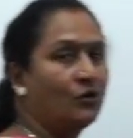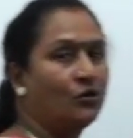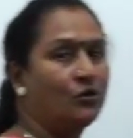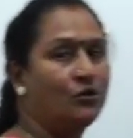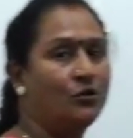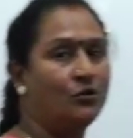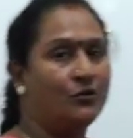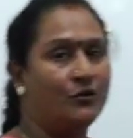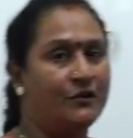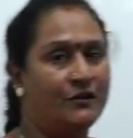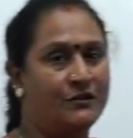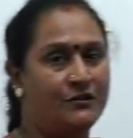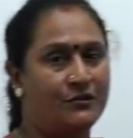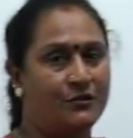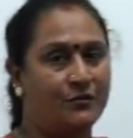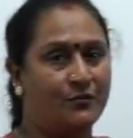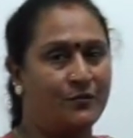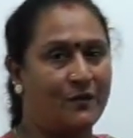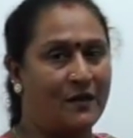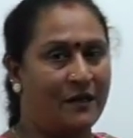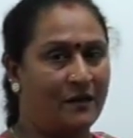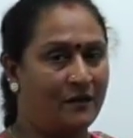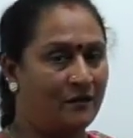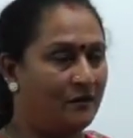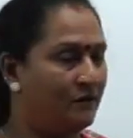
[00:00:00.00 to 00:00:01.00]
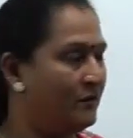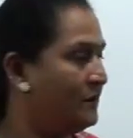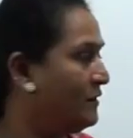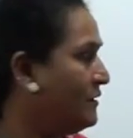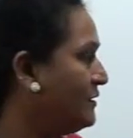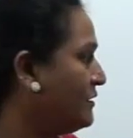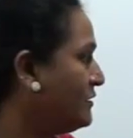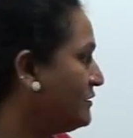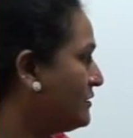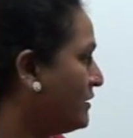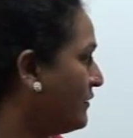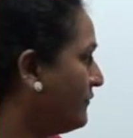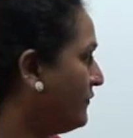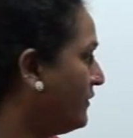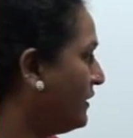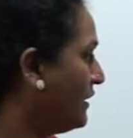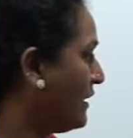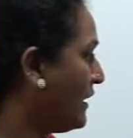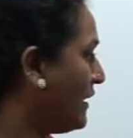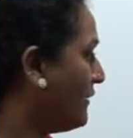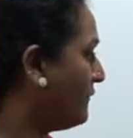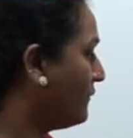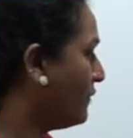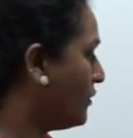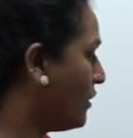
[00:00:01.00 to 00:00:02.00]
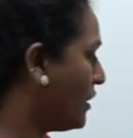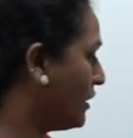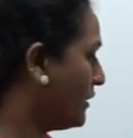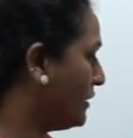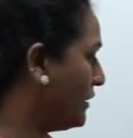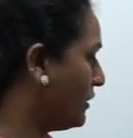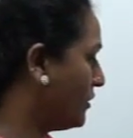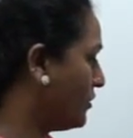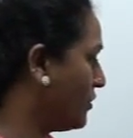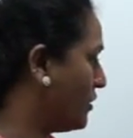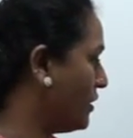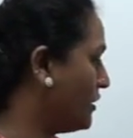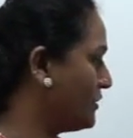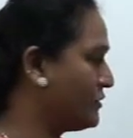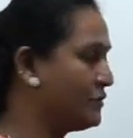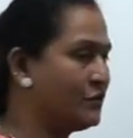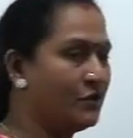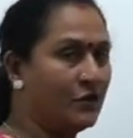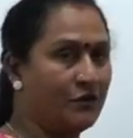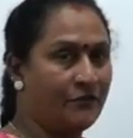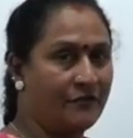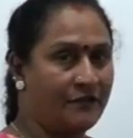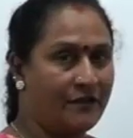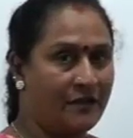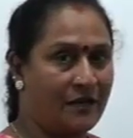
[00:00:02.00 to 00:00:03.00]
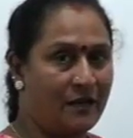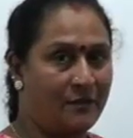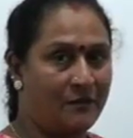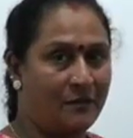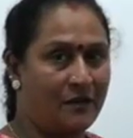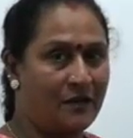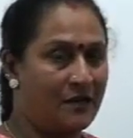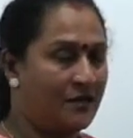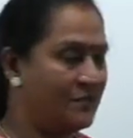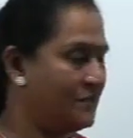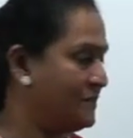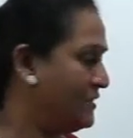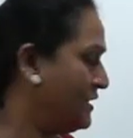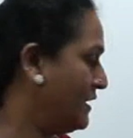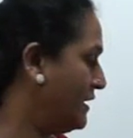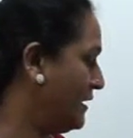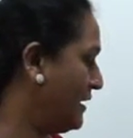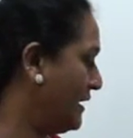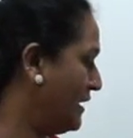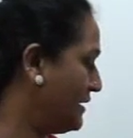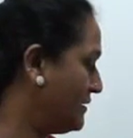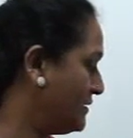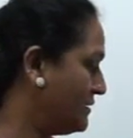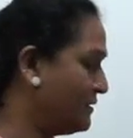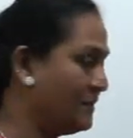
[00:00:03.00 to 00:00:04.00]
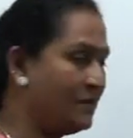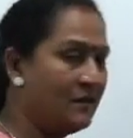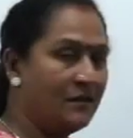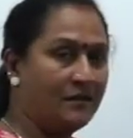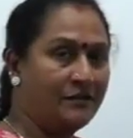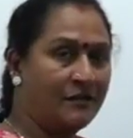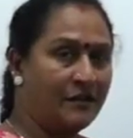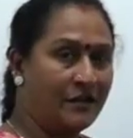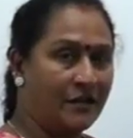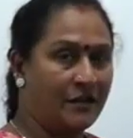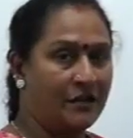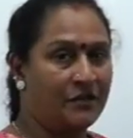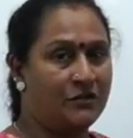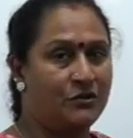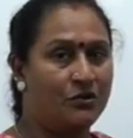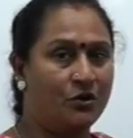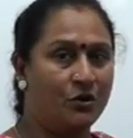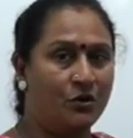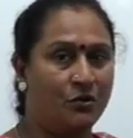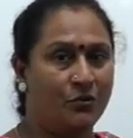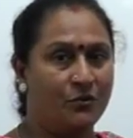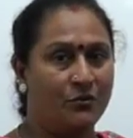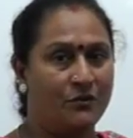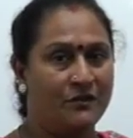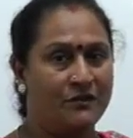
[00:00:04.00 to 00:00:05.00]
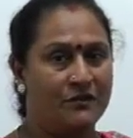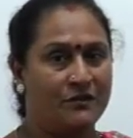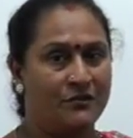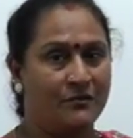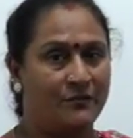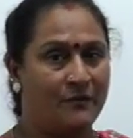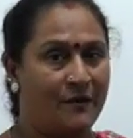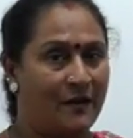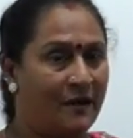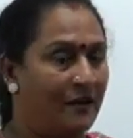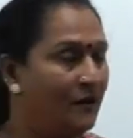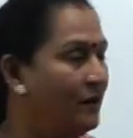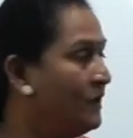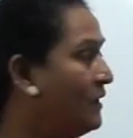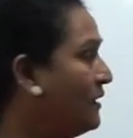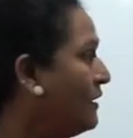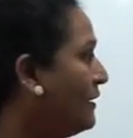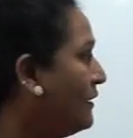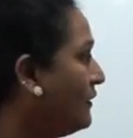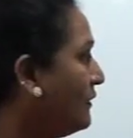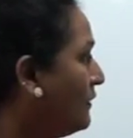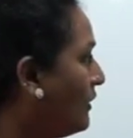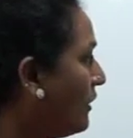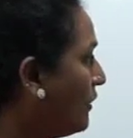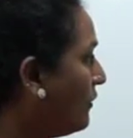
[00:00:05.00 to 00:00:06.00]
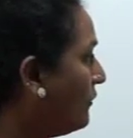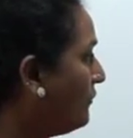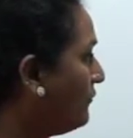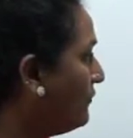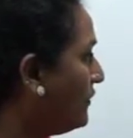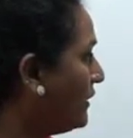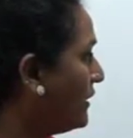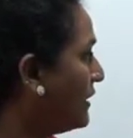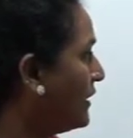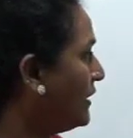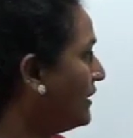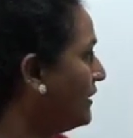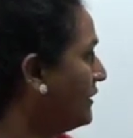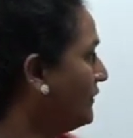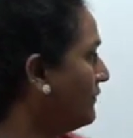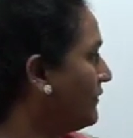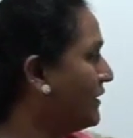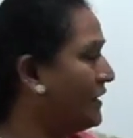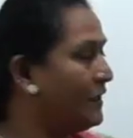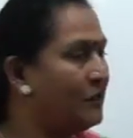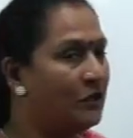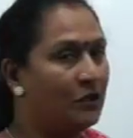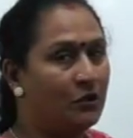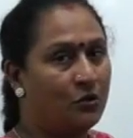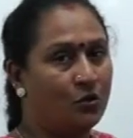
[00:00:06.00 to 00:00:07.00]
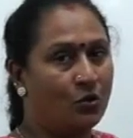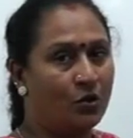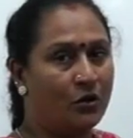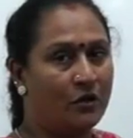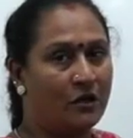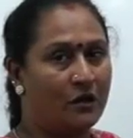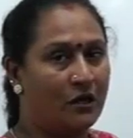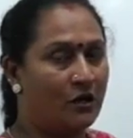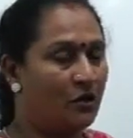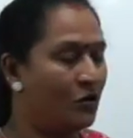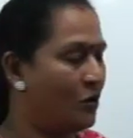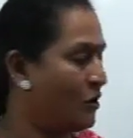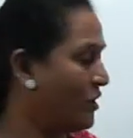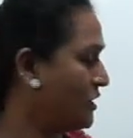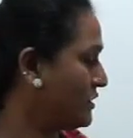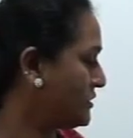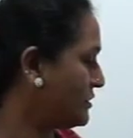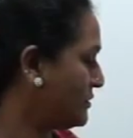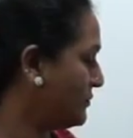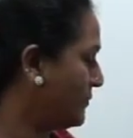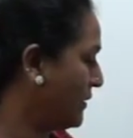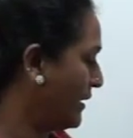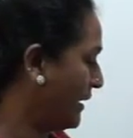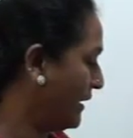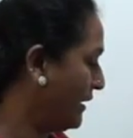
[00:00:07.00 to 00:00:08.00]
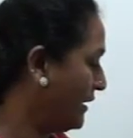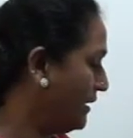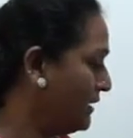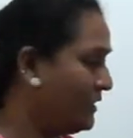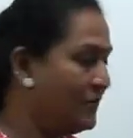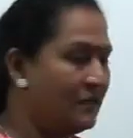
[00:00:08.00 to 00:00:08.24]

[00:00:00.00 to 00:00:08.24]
2:1. So we have got the cost of table and chair as the ratio 2:1. Now we can divide the total cost by